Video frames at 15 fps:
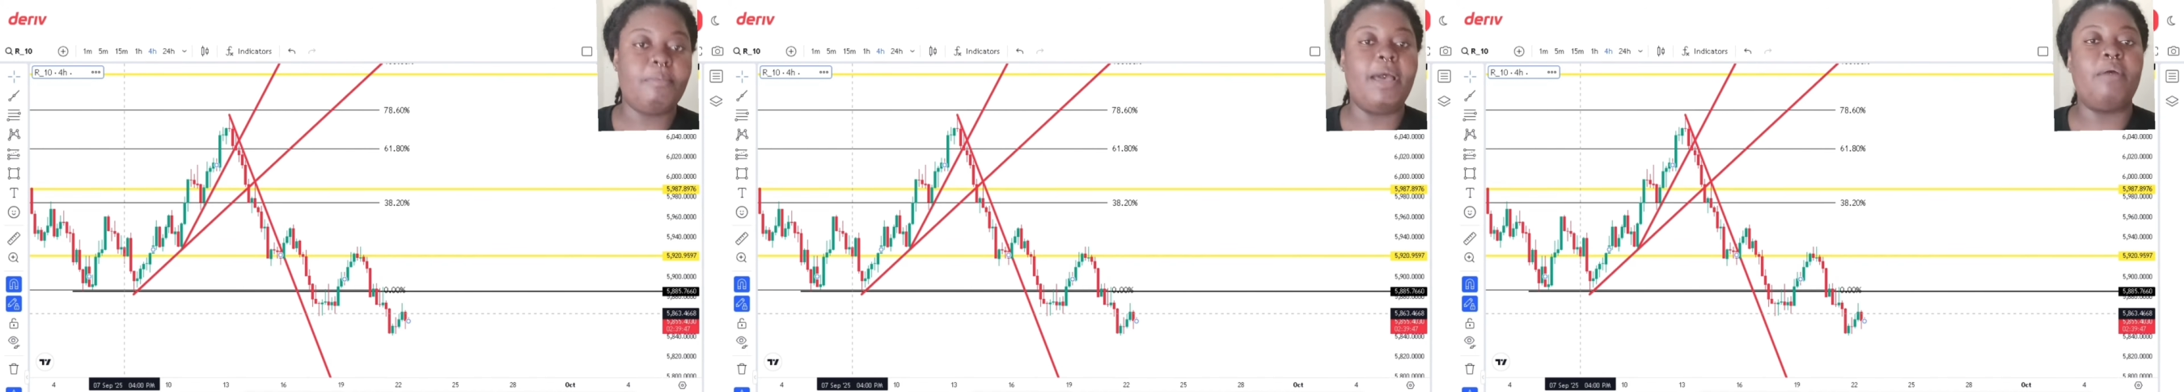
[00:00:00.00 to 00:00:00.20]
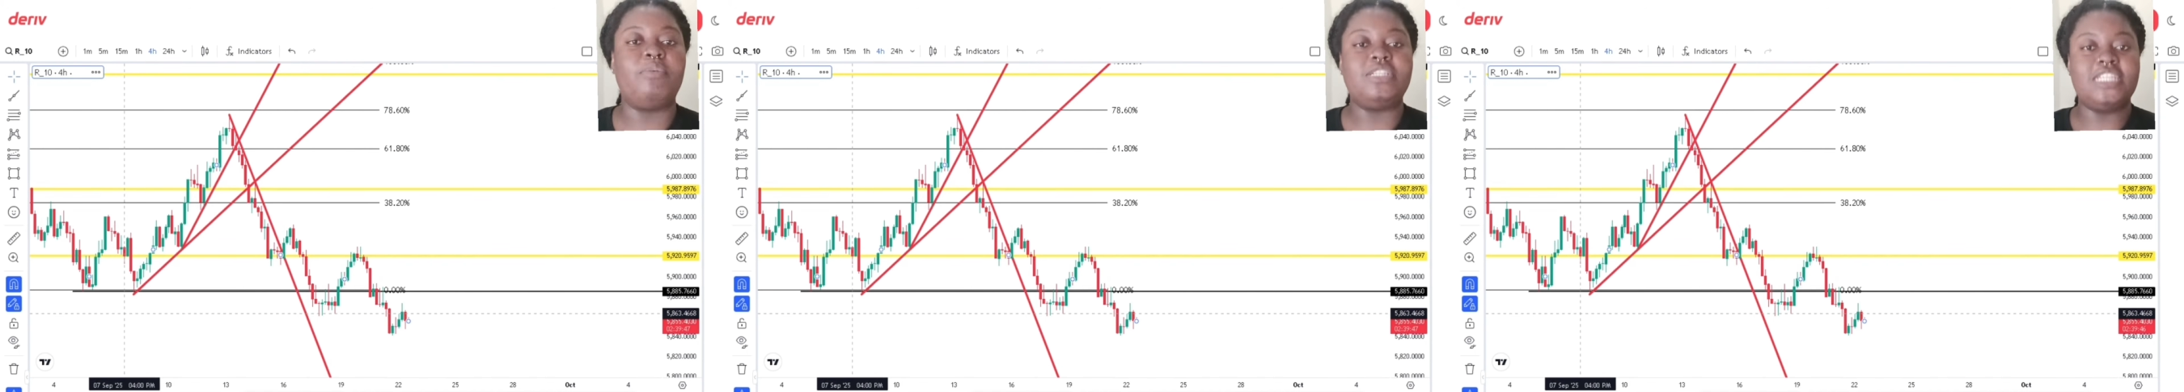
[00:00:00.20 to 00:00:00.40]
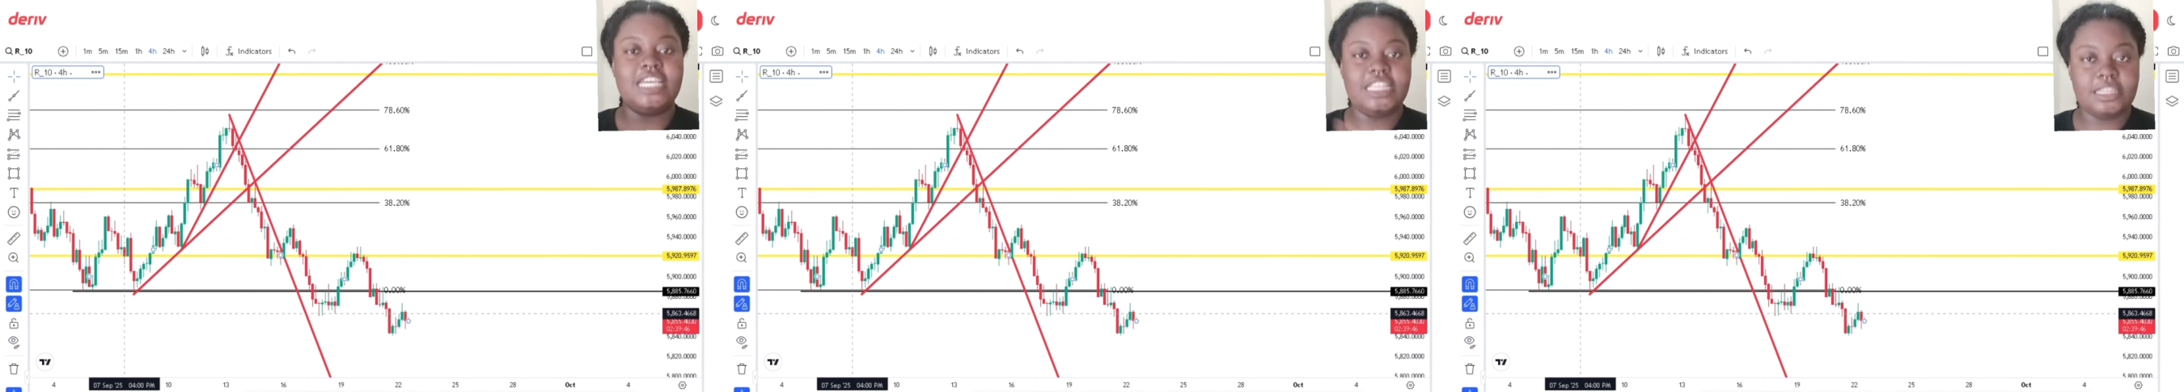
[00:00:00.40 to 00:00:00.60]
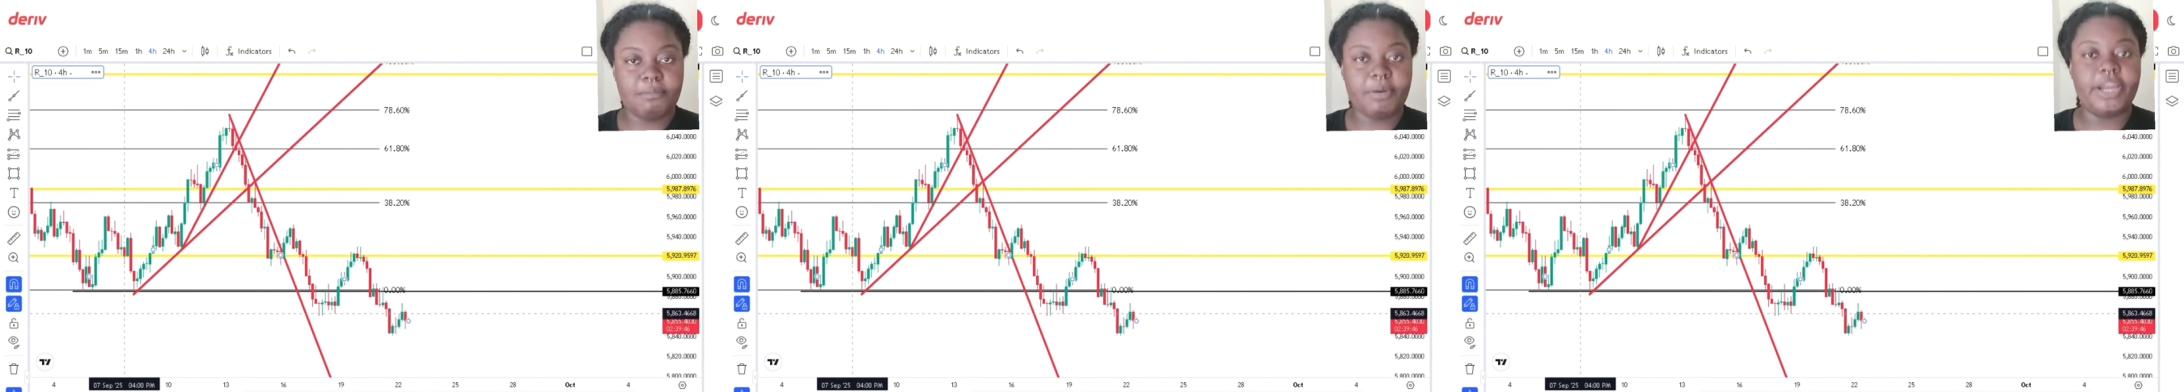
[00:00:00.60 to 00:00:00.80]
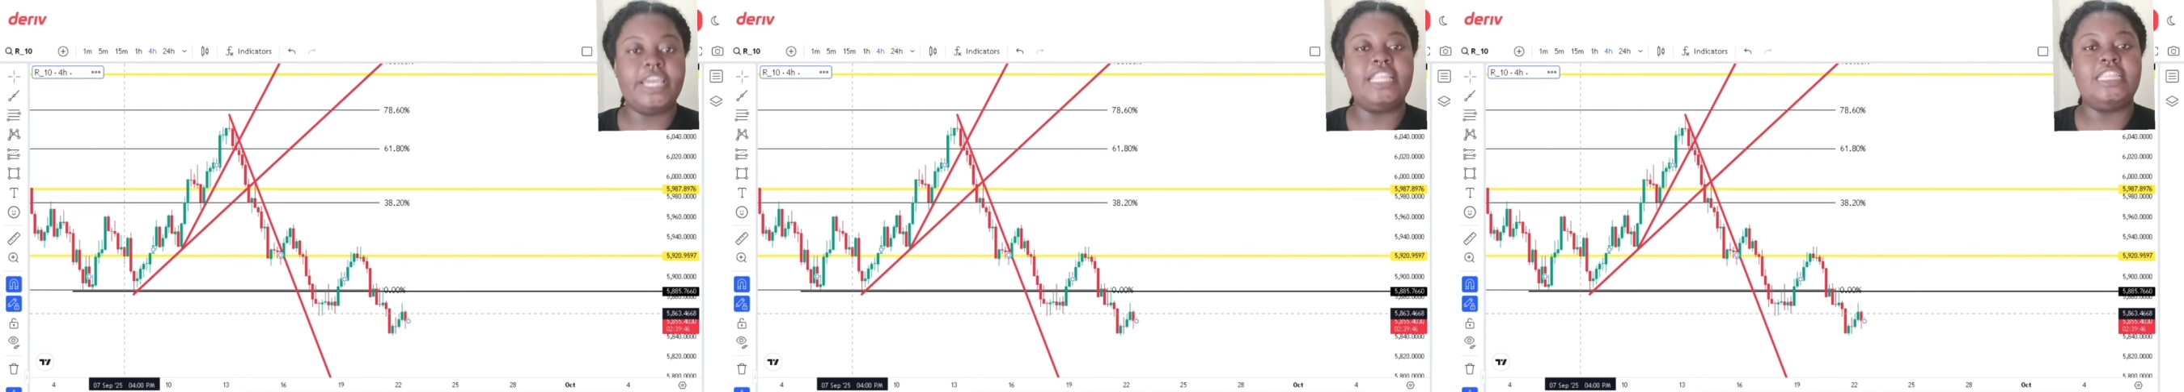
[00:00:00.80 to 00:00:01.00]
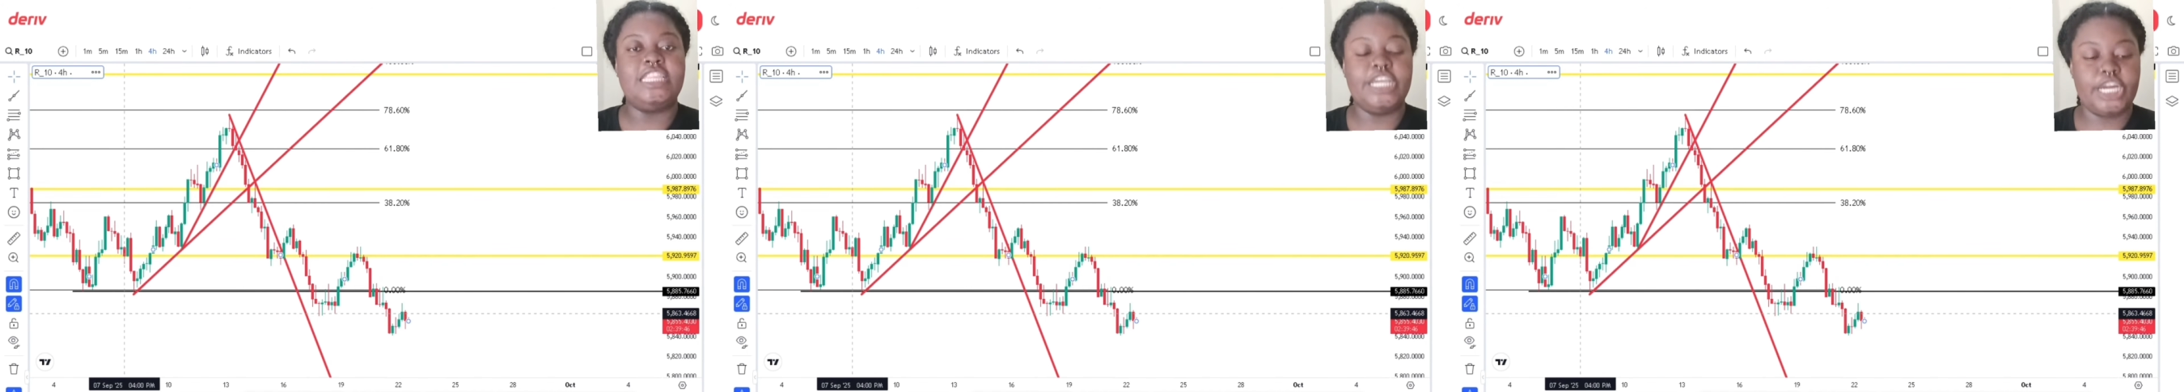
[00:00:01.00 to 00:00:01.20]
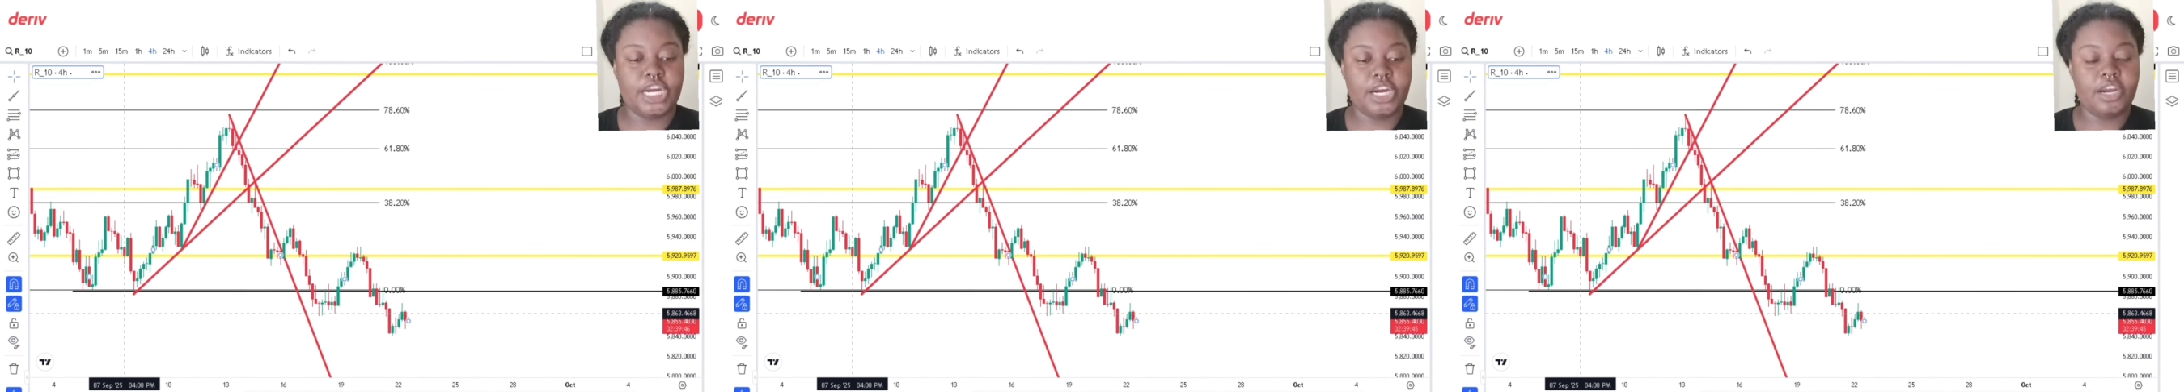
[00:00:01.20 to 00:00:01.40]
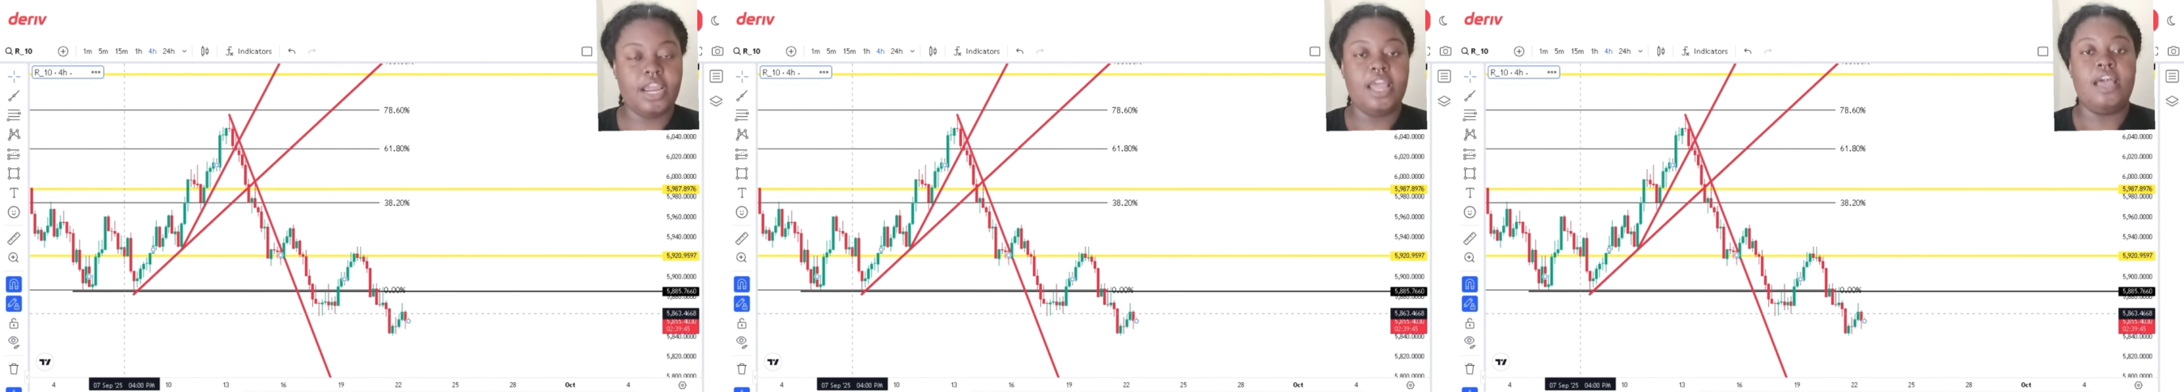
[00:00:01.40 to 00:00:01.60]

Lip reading: I was in the market there.